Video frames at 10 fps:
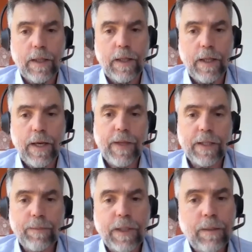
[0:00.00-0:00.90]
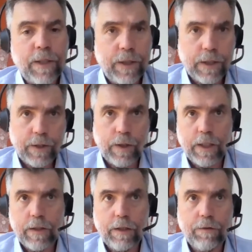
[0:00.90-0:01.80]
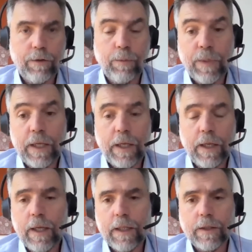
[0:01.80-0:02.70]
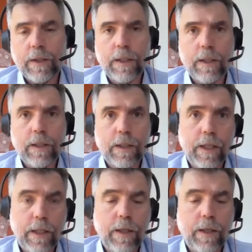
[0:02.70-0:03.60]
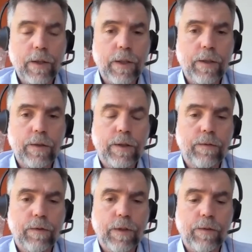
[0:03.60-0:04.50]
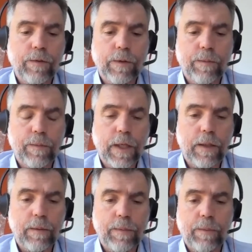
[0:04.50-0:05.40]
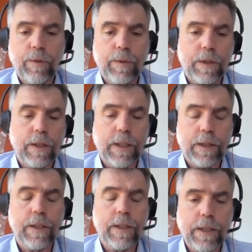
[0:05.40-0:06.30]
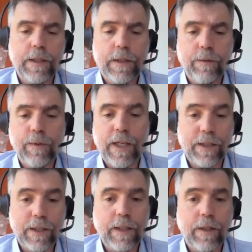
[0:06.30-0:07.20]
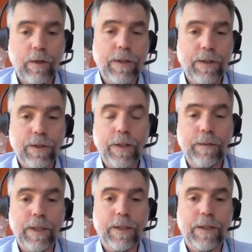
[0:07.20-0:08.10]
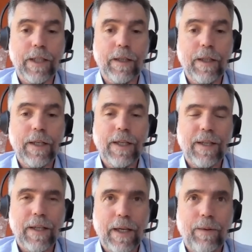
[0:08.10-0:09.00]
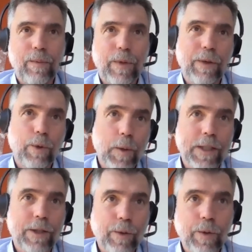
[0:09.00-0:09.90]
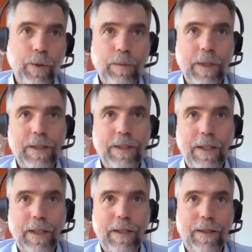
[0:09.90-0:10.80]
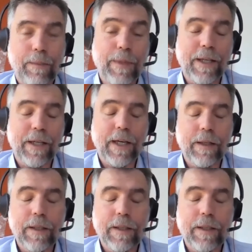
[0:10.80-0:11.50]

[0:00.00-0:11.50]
Yeah, that's been the most exciting thing for me as a kidney doctor who's involved with people with TSC is that we actually can offer you treatments now. And we always could, but they're better now.